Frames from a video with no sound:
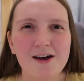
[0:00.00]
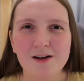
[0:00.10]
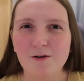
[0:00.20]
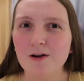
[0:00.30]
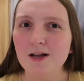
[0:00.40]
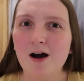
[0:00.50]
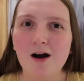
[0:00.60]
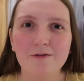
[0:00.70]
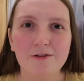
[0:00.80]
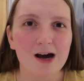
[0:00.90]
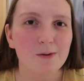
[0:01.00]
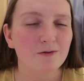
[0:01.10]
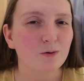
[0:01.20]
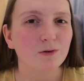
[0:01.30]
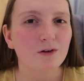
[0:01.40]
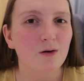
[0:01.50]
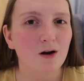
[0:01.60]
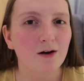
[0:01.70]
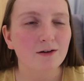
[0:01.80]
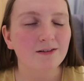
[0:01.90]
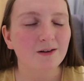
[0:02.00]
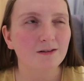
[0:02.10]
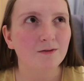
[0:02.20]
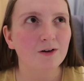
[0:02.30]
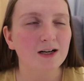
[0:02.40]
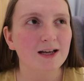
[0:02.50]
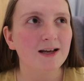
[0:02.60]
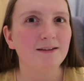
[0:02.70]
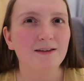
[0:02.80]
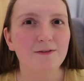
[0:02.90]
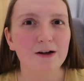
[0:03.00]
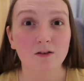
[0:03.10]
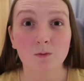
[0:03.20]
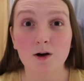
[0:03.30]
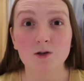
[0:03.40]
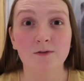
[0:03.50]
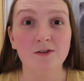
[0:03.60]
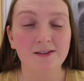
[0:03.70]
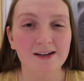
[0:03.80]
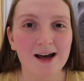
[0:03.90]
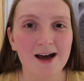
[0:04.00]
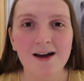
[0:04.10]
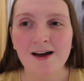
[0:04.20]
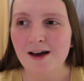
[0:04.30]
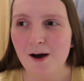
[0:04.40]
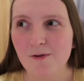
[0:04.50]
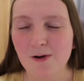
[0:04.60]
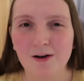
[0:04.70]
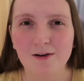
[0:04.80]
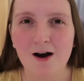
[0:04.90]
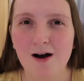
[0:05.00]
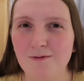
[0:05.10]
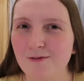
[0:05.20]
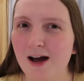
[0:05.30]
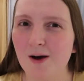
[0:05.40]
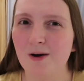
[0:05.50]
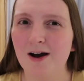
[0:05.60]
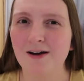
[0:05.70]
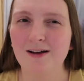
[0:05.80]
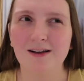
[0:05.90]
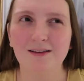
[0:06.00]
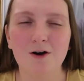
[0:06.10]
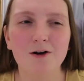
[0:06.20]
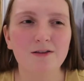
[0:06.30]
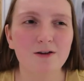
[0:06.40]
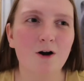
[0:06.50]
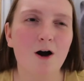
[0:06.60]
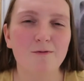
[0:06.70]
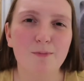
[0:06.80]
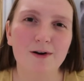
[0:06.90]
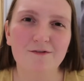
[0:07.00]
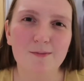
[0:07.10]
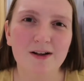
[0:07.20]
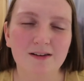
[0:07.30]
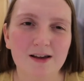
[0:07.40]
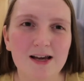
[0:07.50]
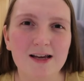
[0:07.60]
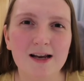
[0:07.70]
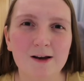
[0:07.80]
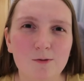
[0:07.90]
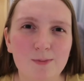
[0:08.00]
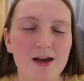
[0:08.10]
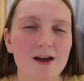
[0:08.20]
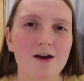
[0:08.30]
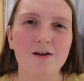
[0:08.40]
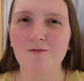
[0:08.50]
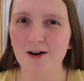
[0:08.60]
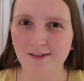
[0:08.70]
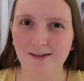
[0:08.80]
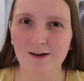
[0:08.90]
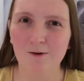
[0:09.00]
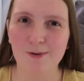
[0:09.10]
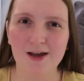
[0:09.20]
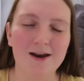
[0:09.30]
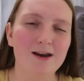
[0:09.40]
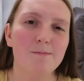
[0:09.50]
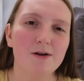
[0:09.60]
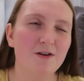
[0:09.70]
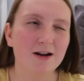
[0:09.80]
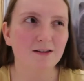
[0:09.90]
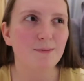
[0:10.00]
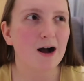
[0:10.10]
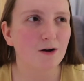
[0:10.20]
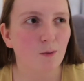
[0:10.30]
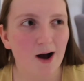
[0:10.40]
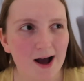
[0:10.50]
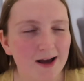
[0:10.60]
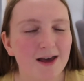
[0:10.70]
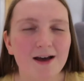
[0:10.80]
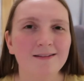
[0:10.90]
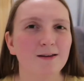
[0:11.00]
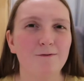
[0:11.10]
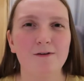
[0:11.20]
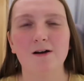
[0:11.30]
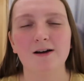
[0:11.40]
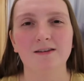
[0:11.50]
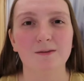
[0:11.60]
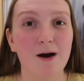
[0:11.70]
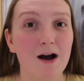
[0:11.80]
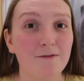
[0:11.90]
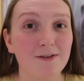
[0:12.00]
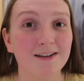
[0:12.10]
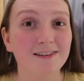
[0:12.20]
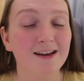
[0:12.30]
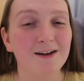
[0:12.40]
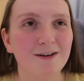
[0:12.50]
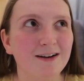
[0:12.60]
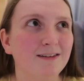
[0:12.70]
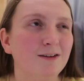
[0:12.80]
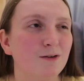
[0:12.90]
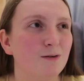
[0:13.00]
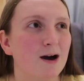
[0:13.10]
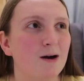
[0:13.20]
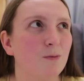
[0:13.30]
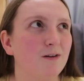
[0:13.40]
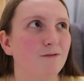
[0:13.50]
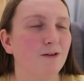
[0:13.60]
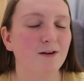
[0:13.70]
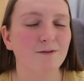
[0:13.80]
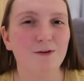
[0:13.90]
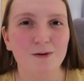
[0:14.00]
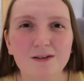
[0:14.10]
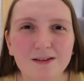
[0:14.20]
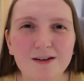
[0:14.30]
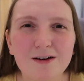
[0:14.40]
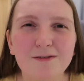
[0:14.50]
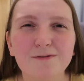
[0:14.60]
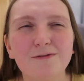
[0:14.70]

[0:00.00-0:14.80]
They're only half an hour or so long, so it's a really easy thing to watch with your dinner. I feel like half an hour is kind of the cutoff point for me to eat a little bit, rest a little bit, and then be ready to pack away. So I feel like it's a perfect series to do that with like food and stuff.